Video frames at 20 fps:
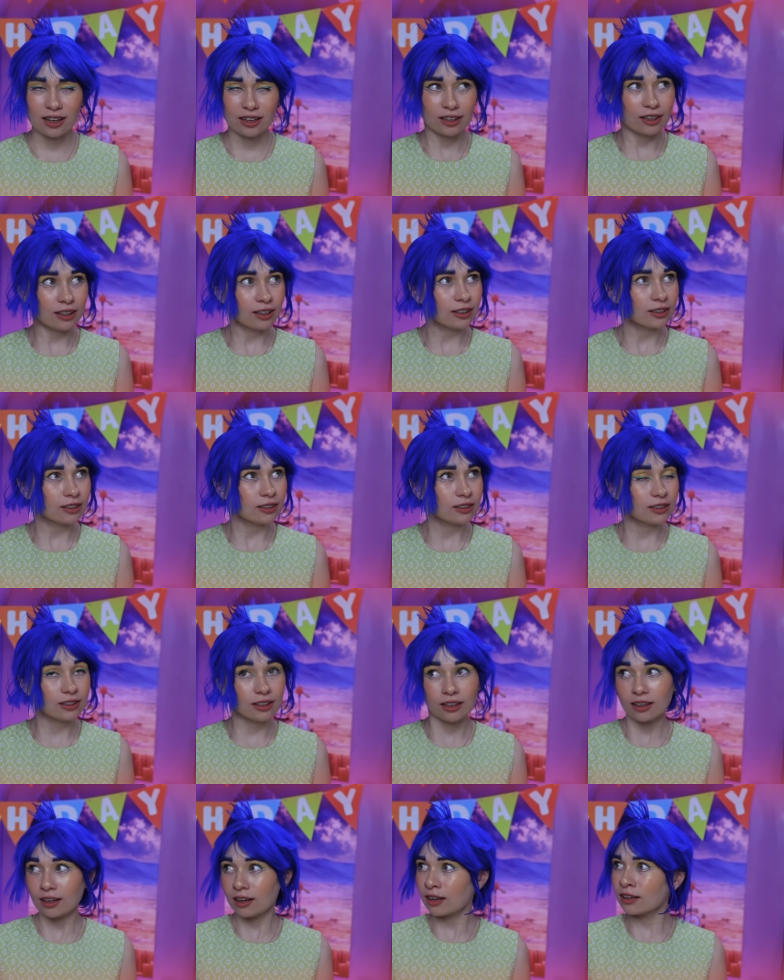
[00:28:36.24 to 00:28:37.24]
Whoa,
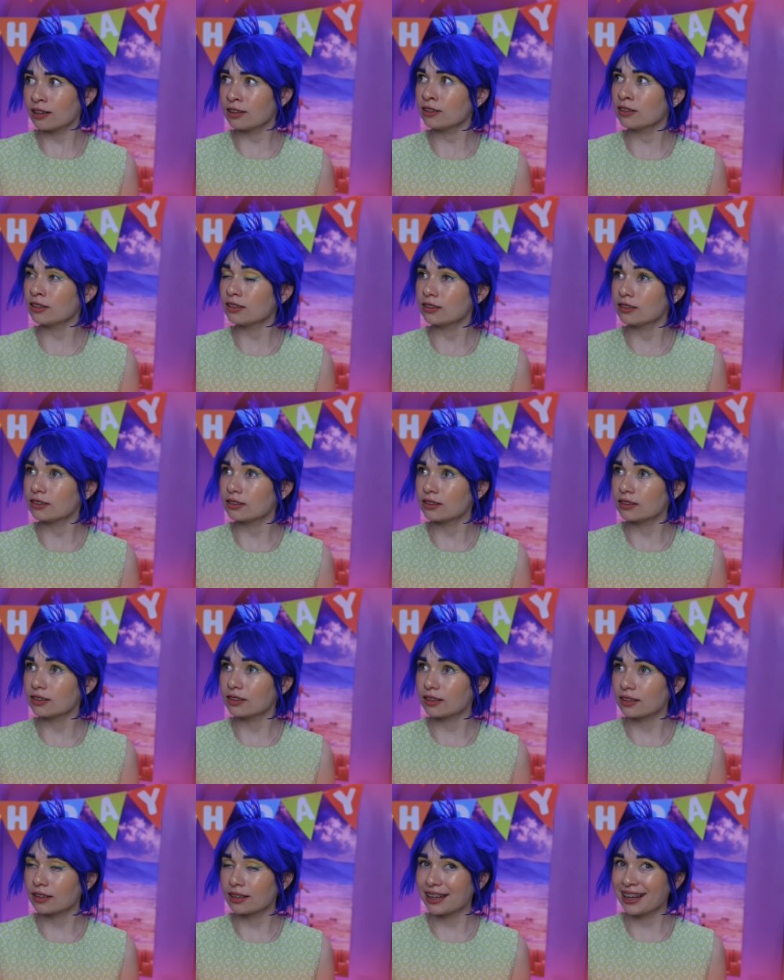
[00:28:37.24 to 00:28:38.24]
who turned off the
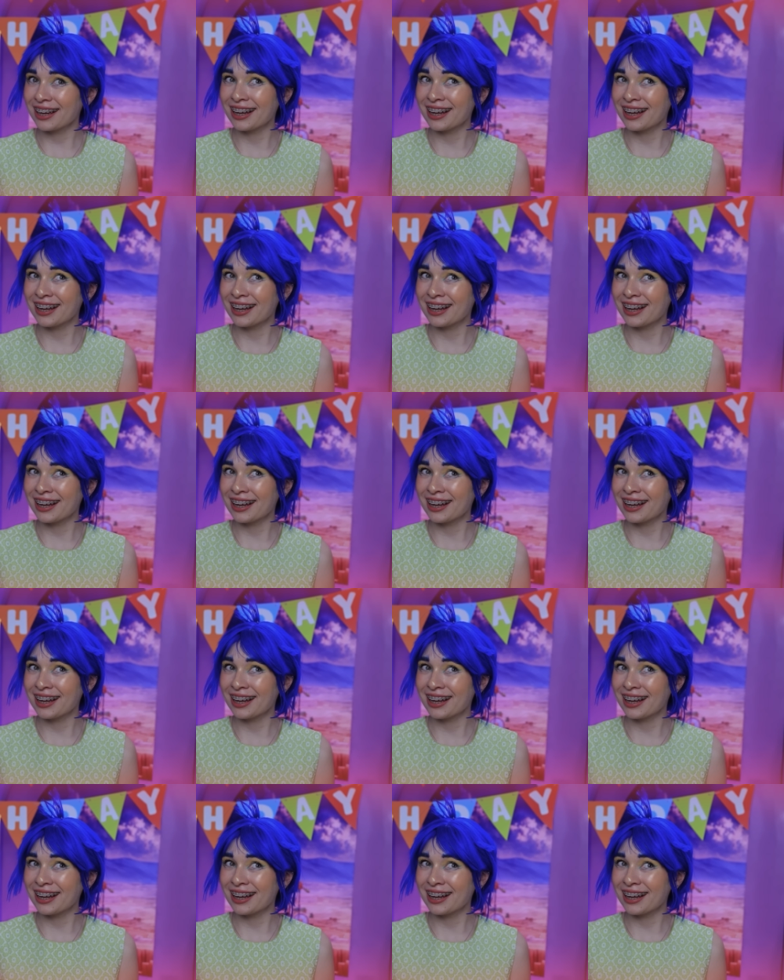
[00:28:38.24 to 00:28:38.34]
lights?